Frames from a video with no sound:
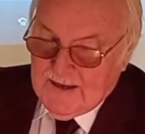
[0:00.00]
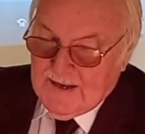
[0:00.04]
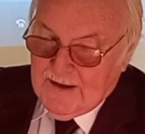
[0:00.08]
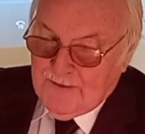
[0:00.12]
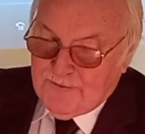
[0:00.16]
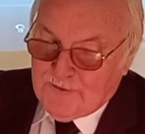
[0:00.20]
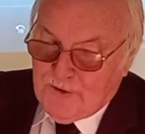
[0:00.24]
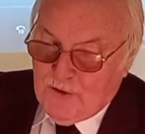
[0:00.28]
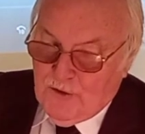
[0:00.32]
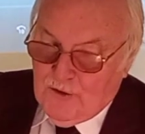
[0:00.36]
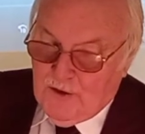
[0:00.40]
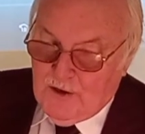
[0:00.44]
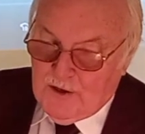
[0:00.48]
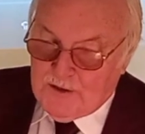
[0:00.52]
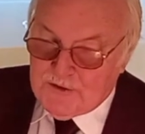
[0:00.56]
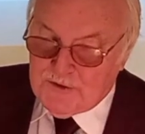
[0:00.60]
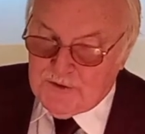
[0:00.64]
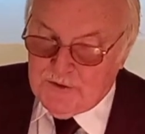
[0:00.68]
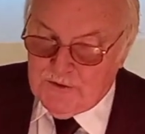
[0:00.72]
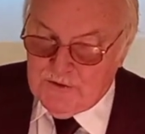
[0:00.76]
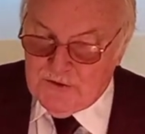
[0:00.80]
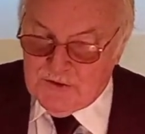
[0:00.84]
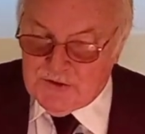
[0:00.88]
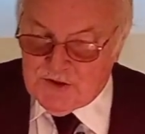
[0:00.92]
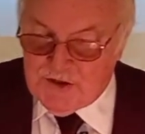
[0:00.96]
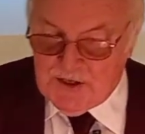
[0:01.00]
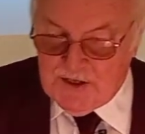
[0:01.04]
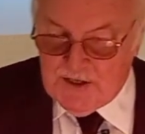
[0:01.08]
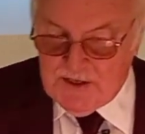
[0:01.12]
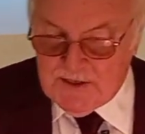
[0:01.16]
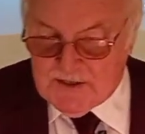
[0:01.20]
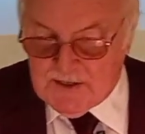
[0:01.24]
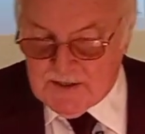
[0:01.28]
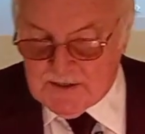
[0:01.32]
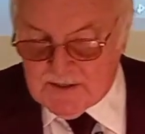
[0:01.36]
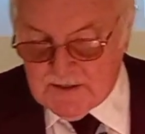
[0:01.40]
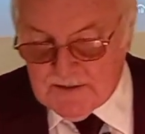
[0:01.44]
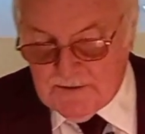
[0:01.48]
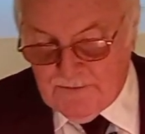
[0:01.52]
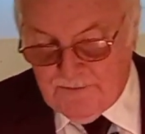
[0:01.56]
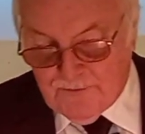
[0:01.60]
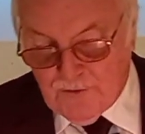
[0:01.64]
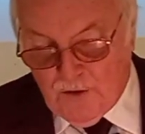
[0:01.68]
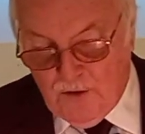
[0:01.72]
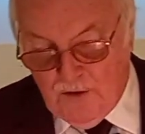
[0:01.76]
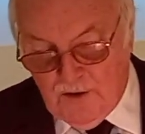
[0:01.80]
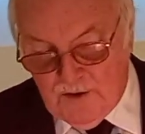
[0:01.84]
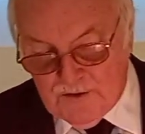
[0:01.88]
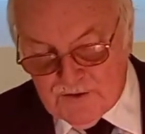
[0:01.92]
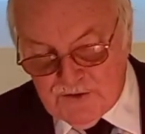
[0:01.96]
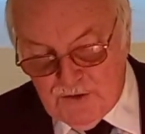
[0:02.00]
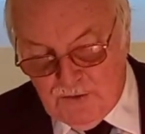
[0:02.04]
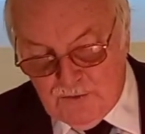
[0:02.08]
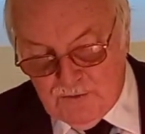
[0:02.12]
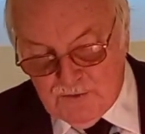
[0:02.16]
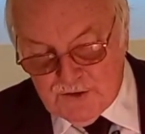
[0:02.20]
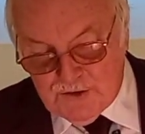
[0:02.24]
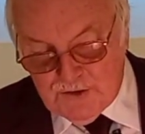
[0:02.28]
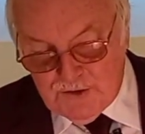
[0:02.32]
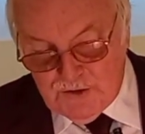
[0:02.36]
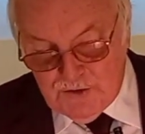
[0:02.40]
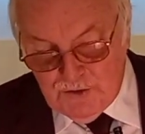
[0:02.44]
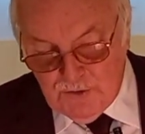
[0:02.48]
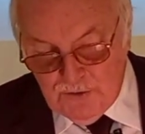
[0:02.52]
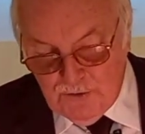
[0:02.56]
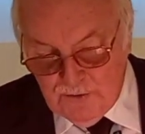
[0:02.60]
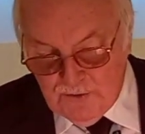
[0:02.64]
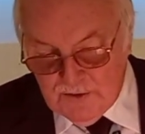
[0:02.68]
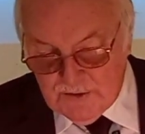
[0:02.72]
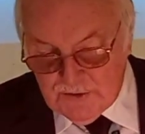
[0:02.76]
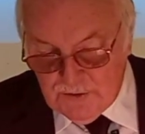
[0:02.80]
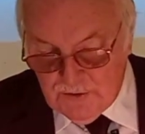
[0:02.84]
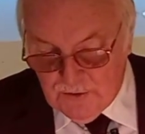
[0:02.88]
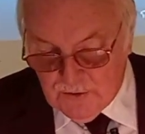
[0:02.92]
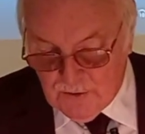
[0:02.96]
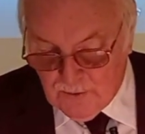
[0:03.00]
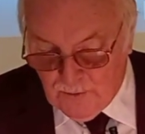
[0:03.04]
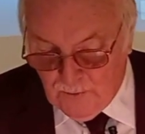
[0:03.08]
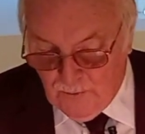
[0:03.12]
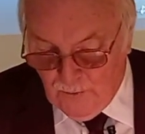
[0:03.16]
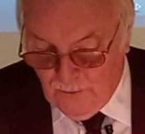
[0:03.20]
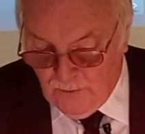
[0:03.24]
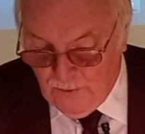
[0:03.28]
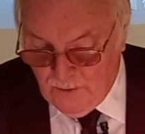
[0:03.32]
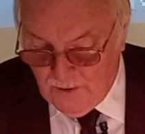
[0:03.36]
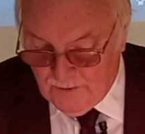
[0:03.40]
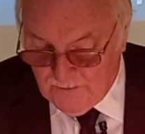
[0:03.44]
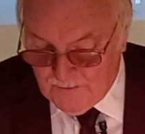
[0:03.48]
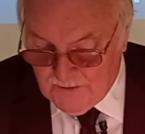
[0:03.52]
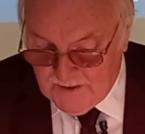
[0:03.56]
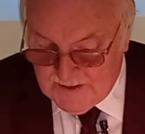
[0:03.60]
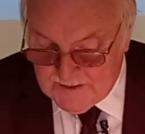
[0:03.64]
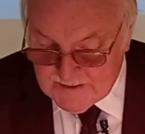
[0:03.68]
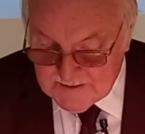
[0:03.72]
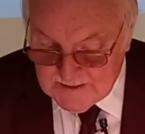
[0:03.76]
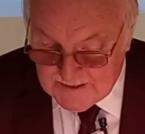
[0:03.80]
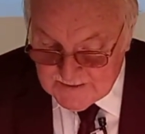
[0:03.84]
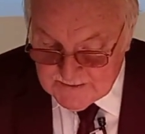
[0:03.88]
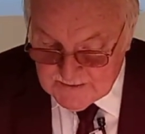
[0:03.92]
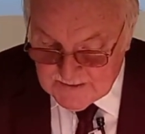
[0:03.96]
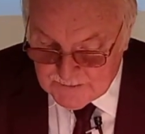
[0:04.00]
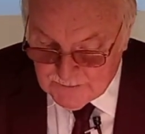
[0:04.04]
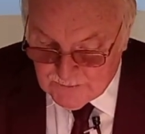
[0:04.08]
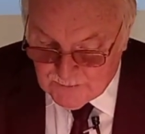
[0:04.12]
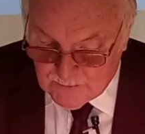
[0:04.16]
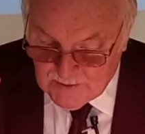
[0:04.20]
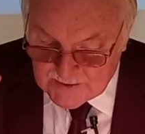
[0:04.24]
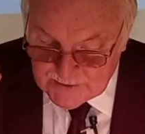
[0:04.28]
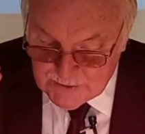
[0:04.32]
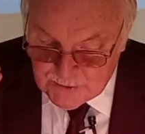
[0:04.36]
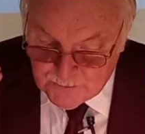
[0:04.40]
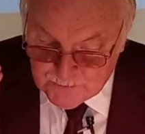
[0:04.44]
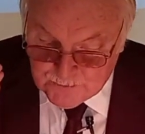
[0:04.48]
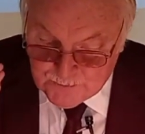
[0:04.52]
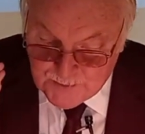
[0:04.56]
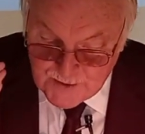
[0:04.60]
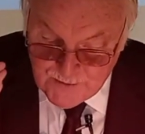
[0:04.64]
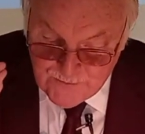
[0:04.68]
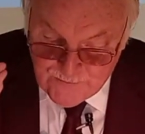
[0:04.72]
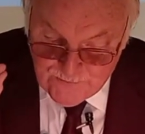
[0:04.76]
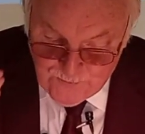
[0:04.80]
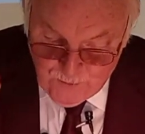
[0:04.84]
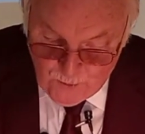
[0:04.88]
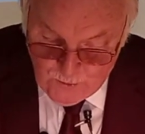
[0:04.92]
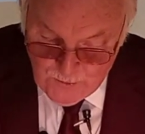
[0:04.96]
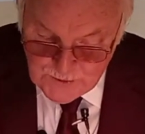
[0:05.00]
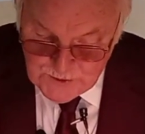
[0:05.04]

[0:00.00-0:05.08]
if God knew Jesus, and if God knows you in your womb, and when you before